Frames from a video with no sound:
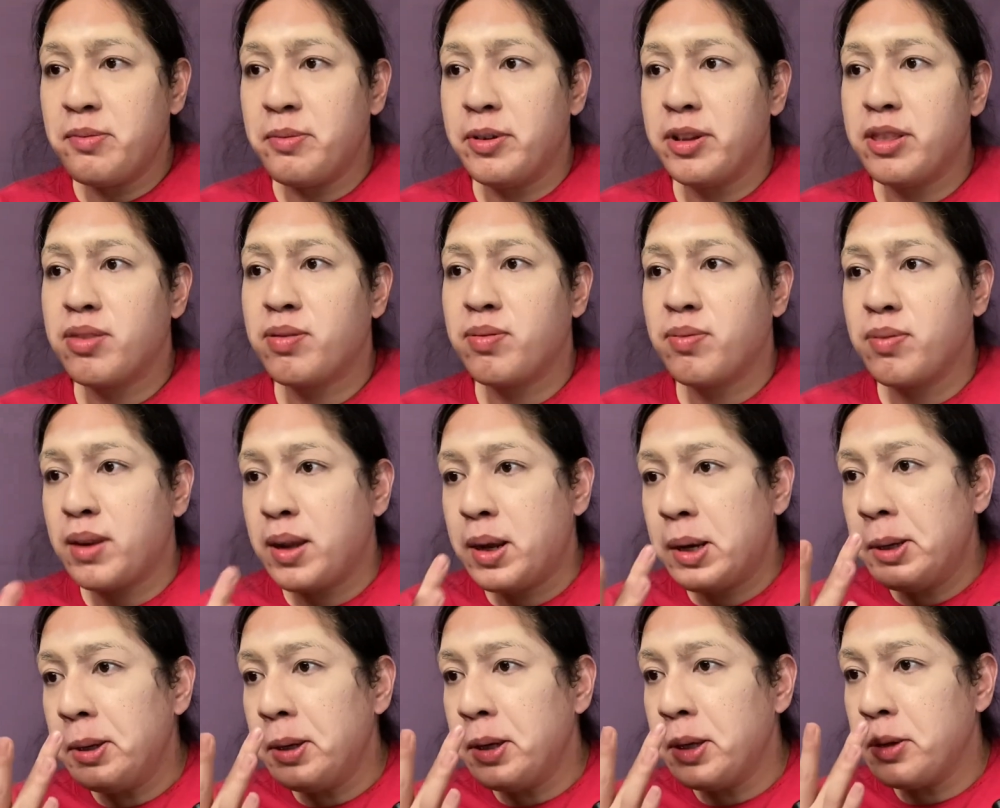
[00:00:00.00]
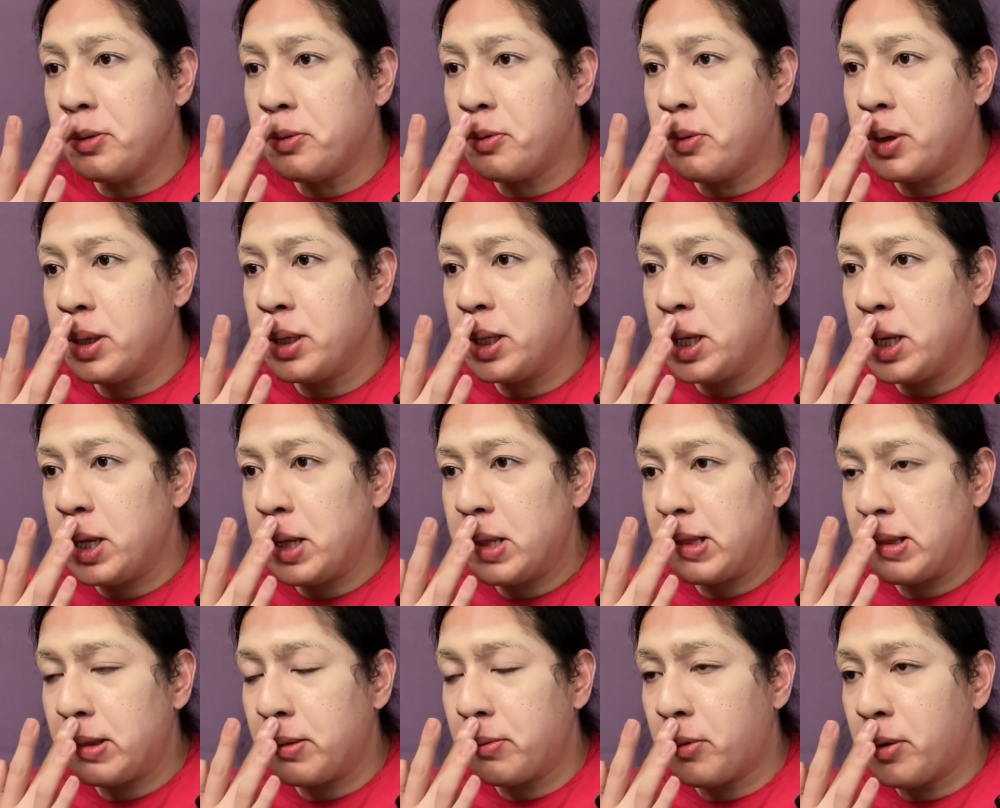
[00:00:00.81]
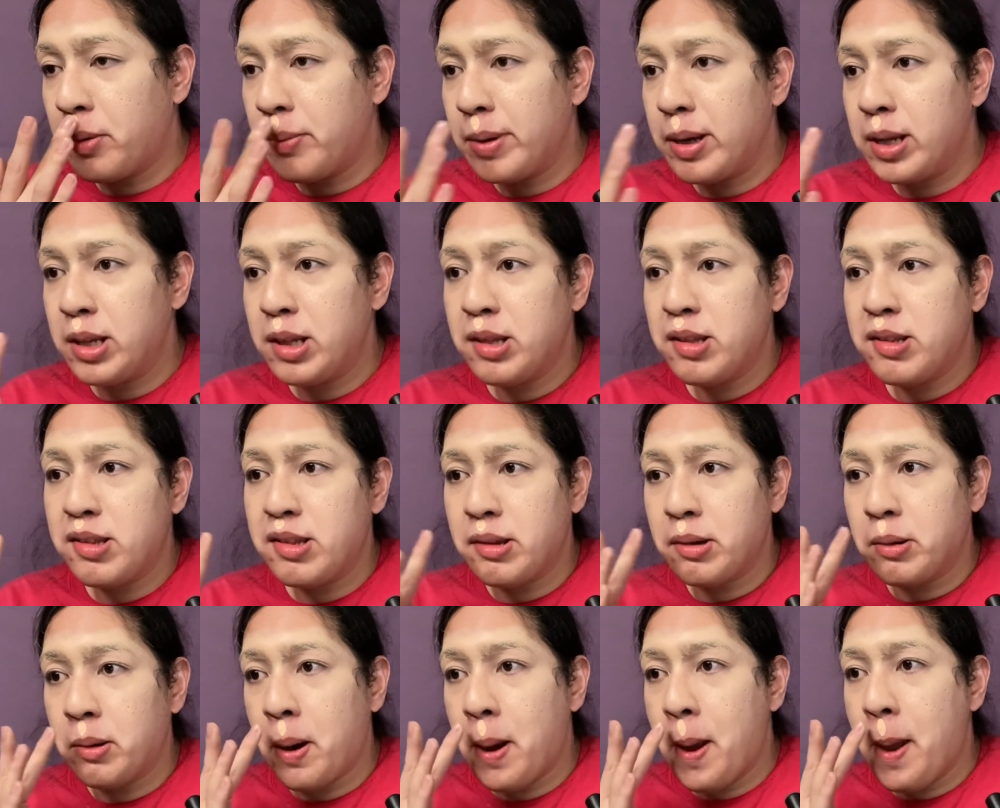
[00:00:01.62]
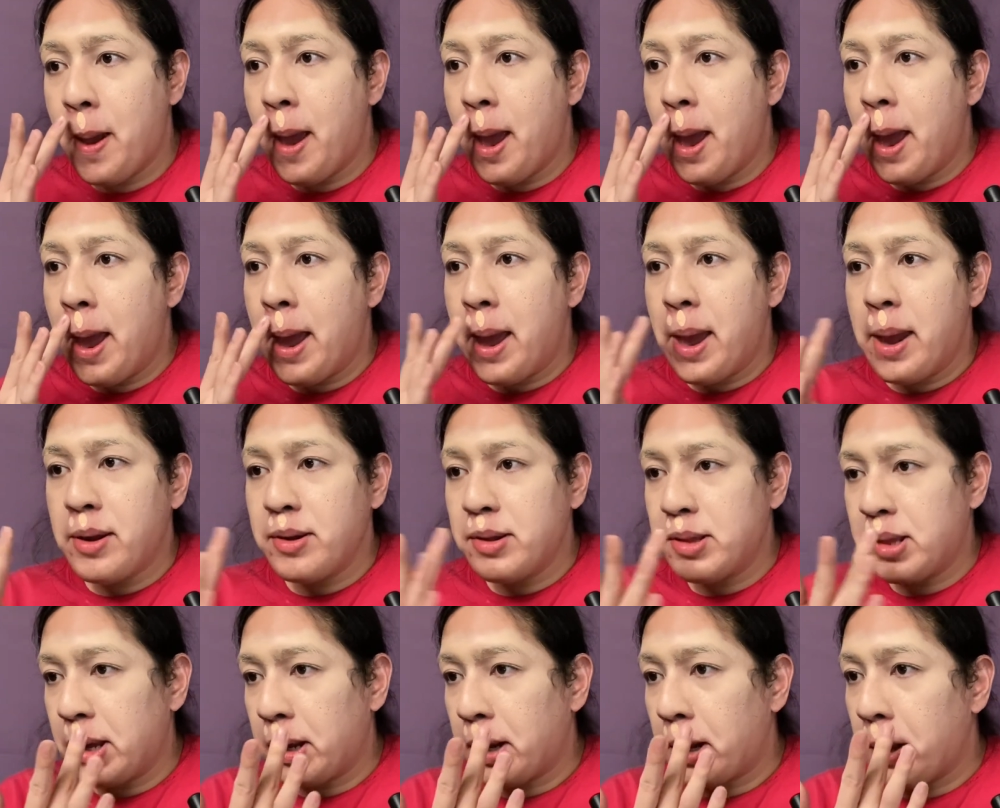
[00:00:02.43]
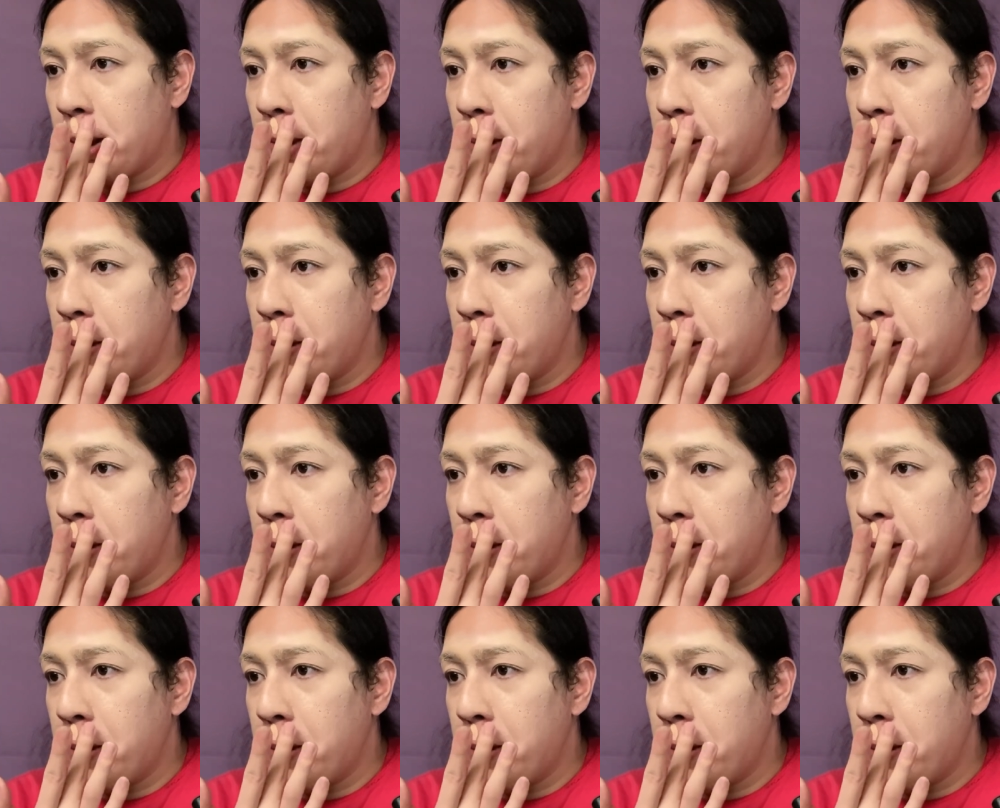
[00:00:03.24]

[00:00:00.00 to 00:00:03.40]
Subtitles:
but he really wanted this woman, so it was like,